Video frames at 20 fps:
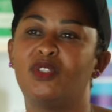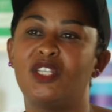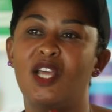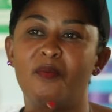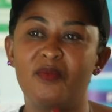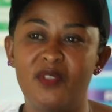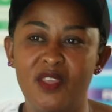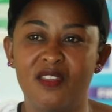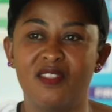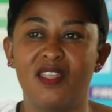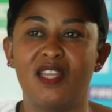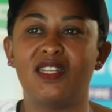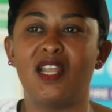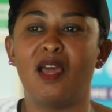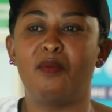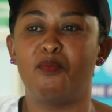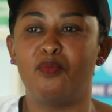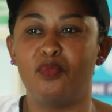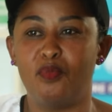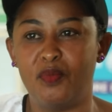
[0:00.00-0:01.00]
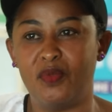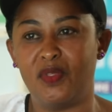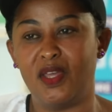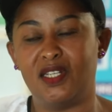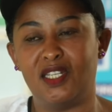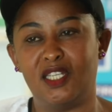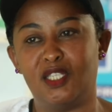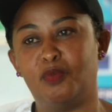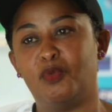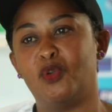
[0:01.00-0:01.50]
something
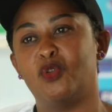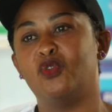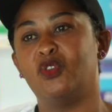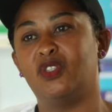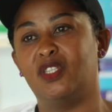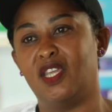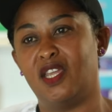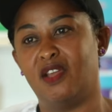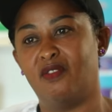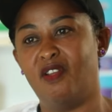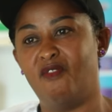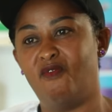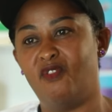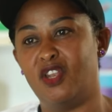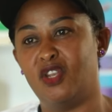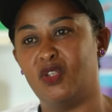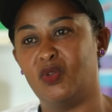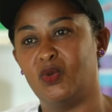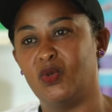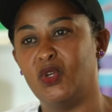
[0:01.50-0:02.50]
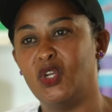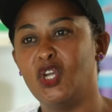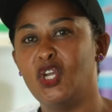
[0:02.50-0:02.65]
that is producing revenue?